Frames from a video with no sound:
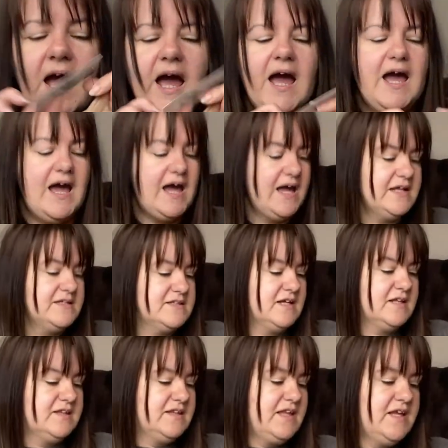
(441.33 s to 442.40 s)
And
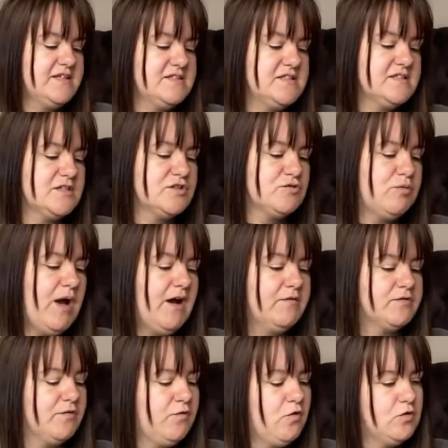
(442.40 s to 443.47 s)
this is a
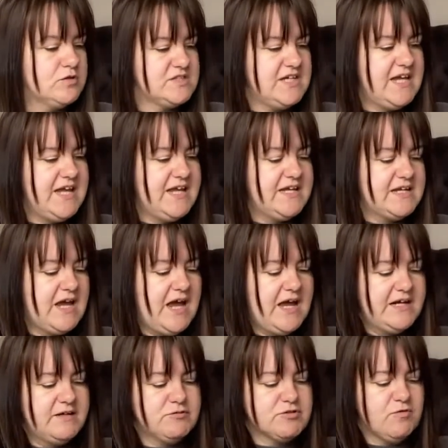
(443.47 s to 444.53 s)
12 to 14,
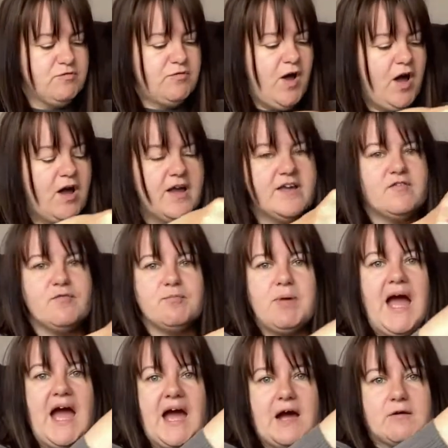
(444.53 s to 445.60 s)
and it was
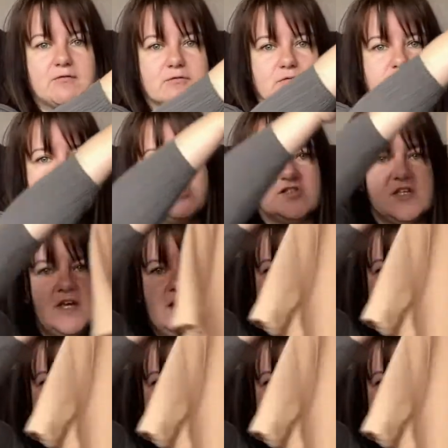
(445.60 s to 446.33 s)
£5.